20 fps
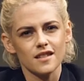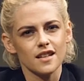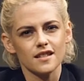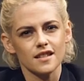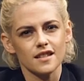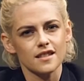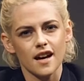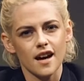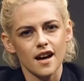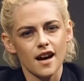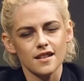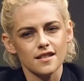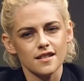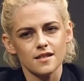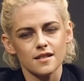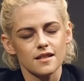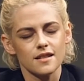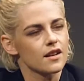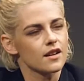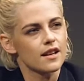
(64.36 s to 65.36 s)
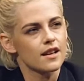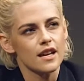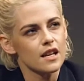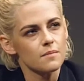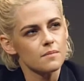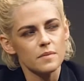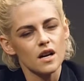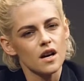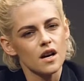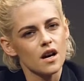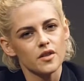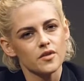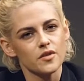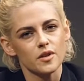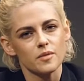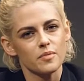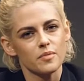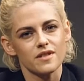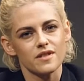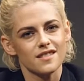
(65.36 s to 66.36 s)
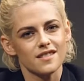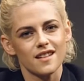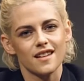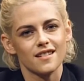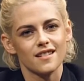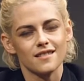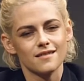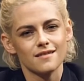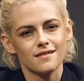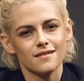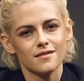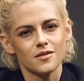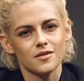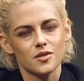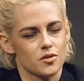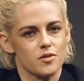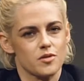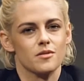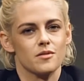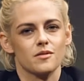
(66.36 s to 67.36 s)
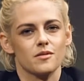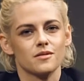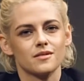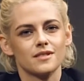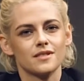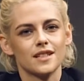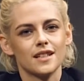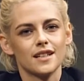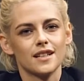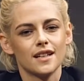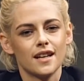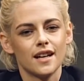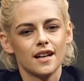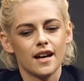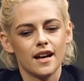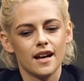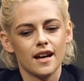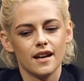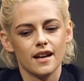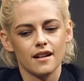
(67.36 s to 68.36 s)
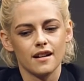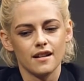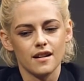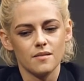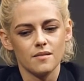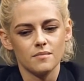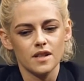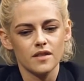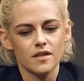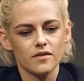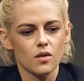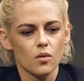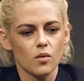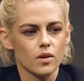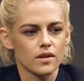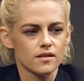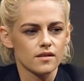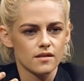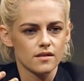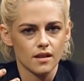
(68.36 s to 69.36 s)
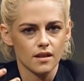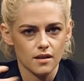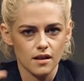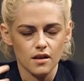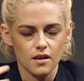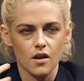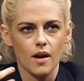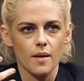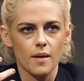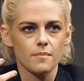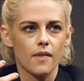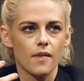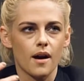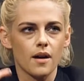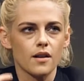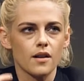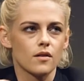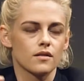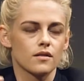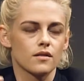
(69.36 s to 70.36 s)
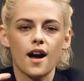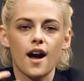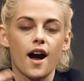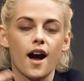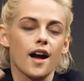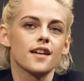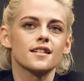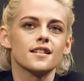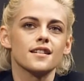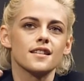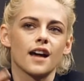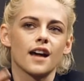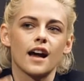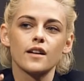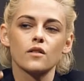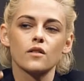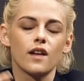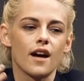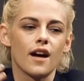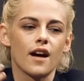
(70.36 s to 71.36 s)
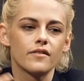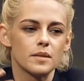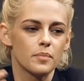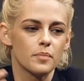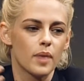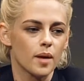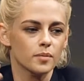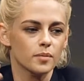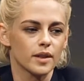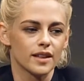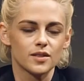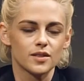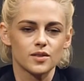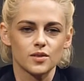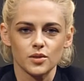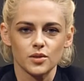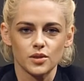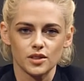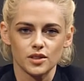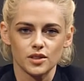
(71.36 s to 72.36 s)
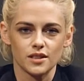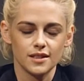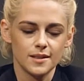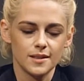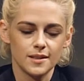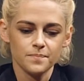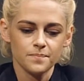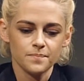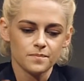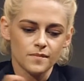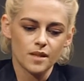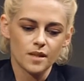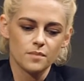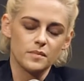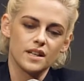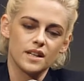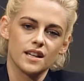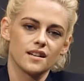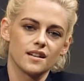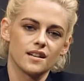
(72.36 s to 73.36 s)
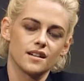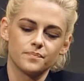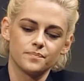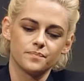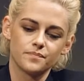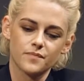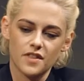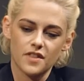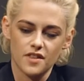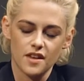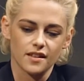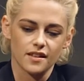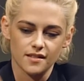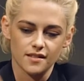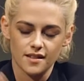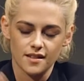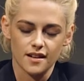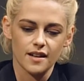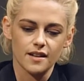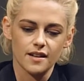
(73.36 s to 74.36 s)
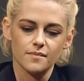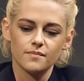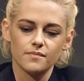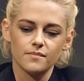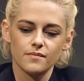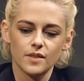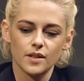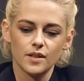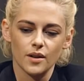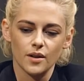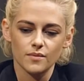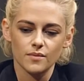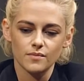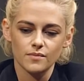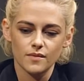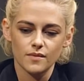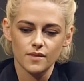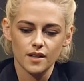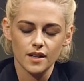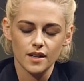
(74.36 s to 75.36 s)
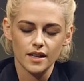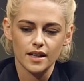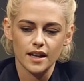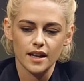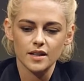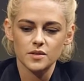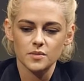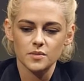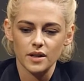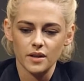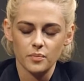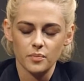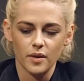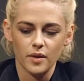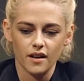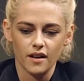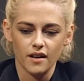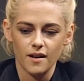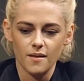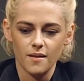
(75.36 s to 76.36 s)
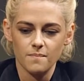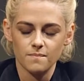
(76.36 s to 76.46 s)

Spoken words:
think that there can't be 100% true. And even the ones like, you know, I don't hide anything. I don't have any public social media things that I, you know, engage with, but